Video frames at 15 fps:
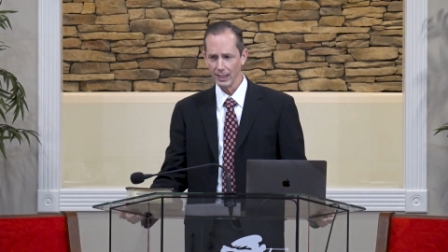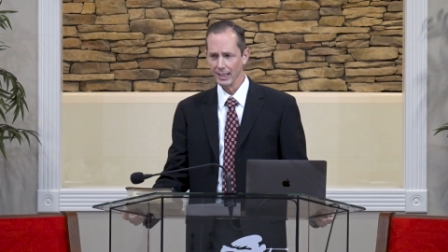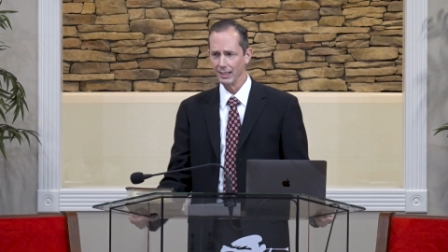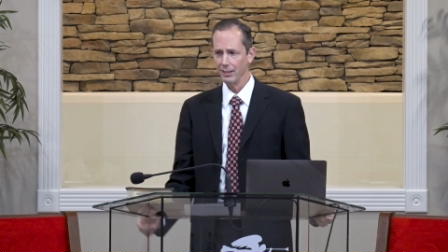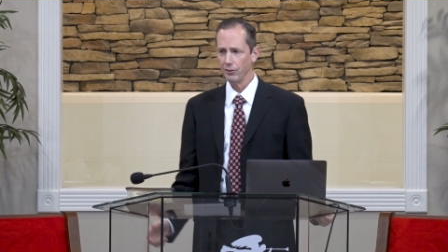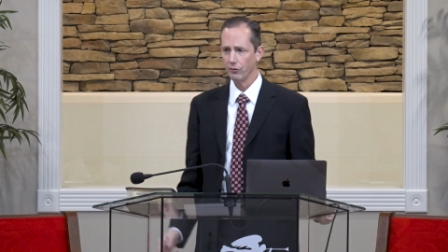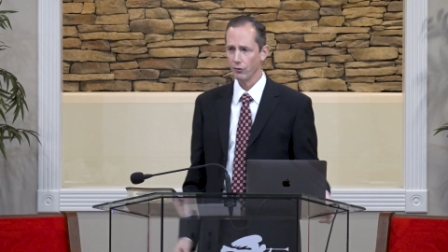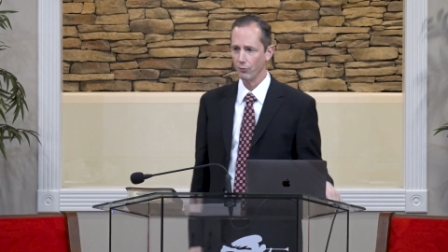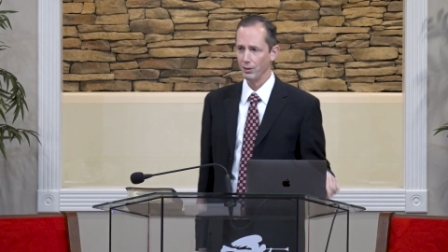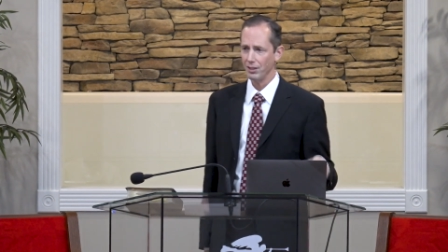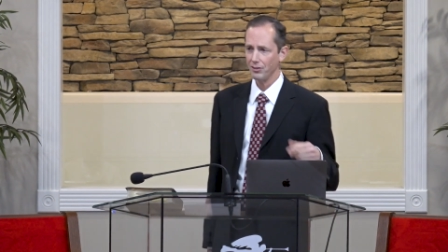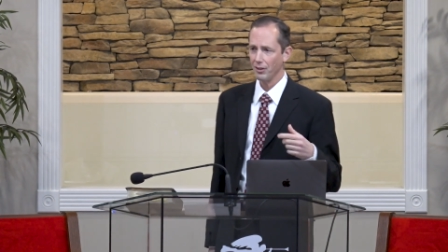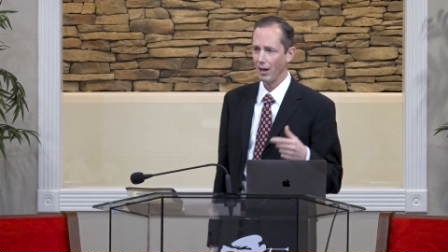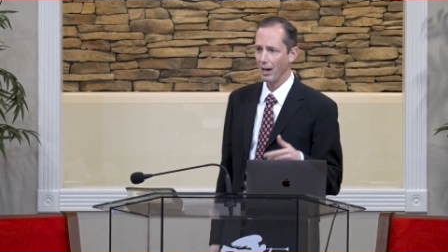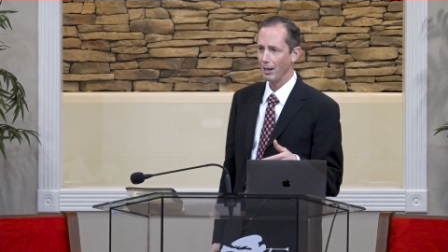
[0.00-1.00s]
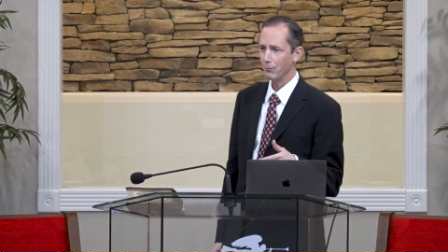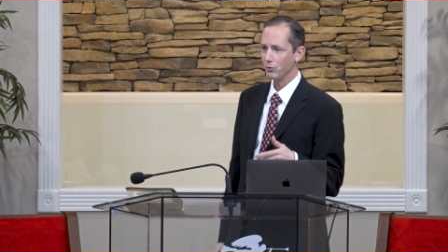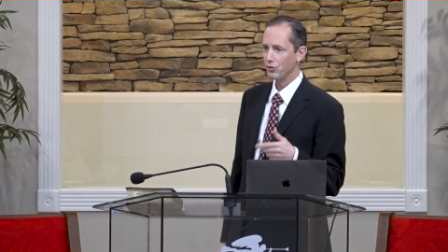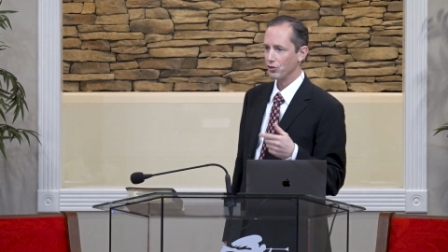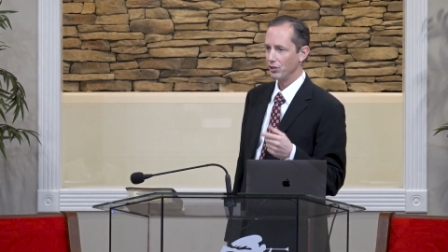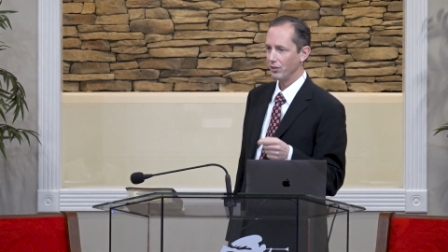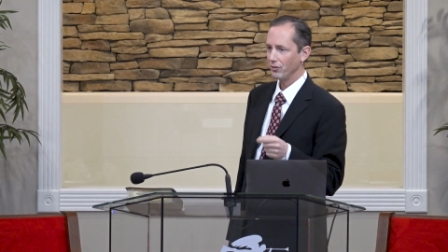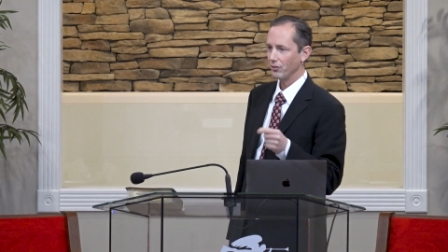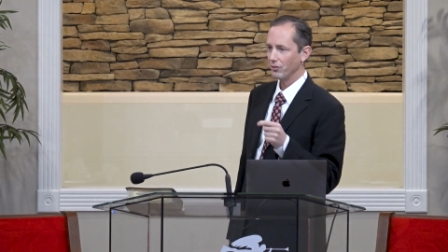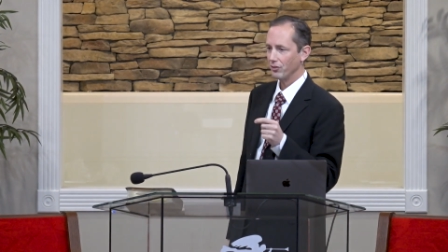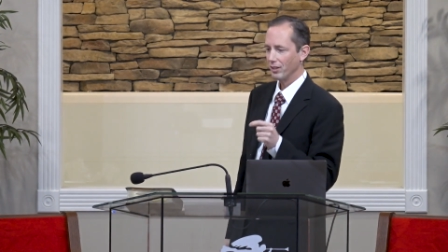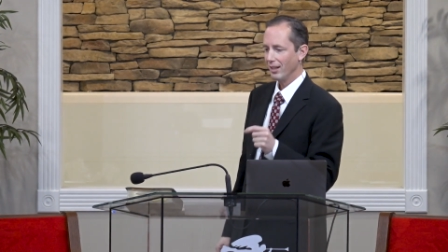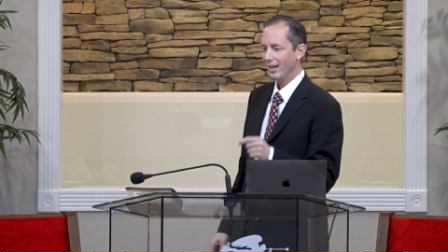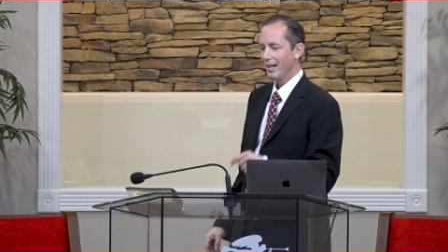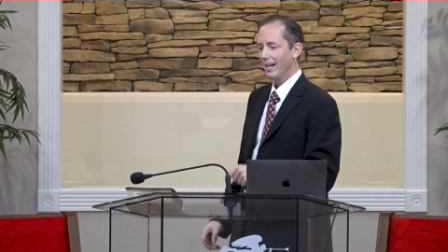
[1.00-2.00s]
At least 3 times, Jesus